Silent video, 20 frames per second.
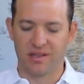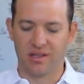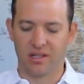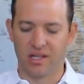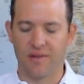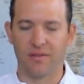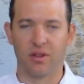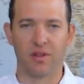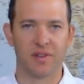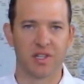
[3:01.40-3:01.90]
the
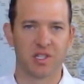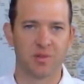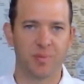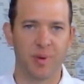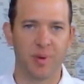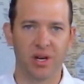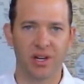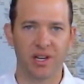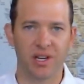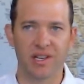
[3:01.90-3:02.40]
level of
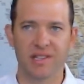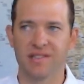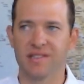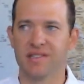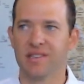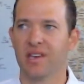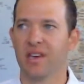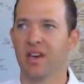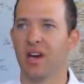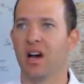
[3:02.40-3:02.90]

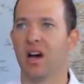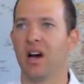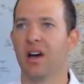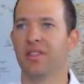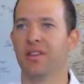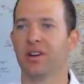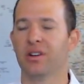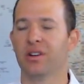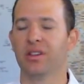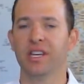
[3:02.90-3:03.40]
experience,
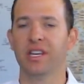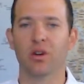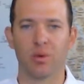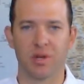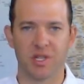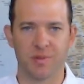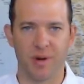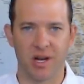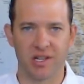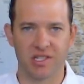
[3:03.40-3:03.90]
their legal
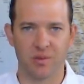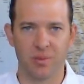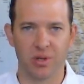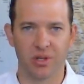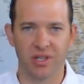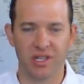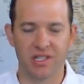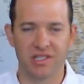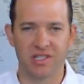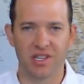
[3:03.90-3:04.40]

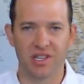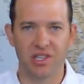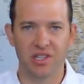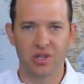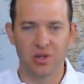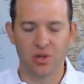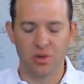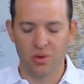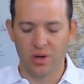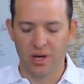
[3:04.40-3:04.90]
responsibility to
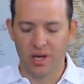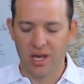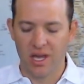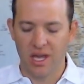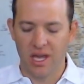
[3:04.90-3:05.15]
you.